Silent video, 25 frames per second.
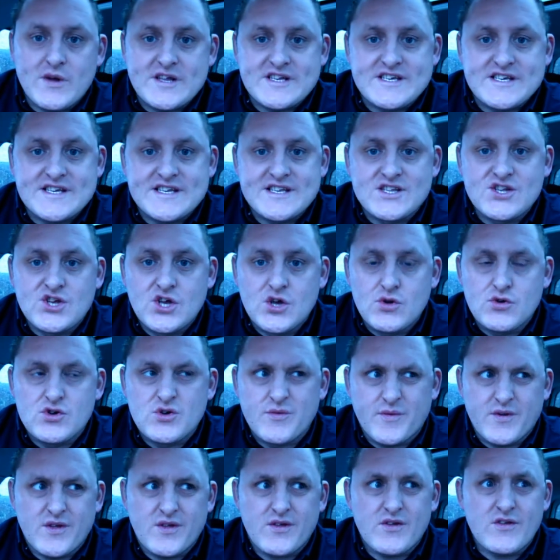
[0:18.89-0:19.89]
which is a
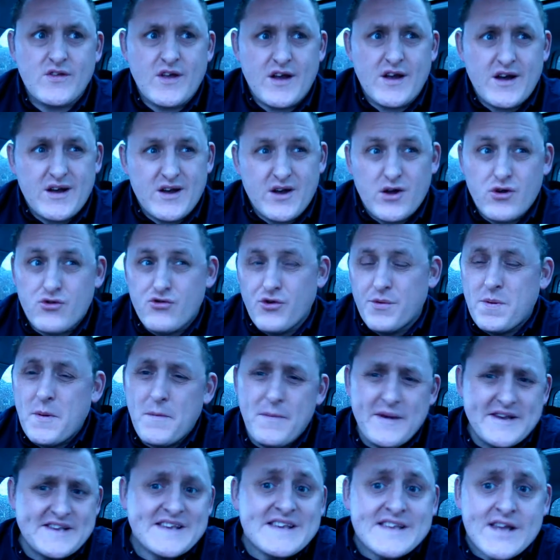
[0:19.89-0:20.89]
group
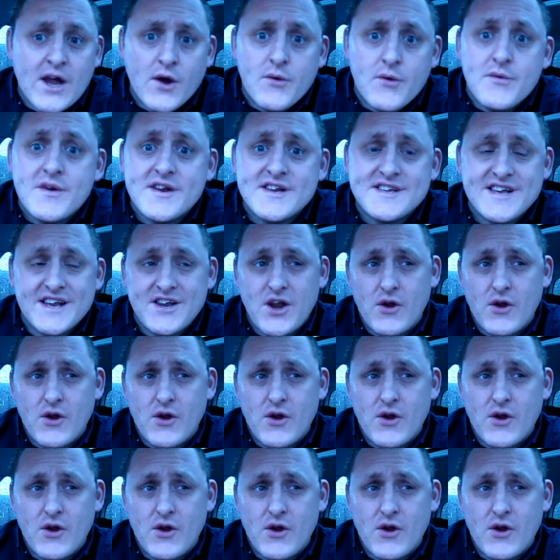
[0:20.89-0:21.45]
of business owners.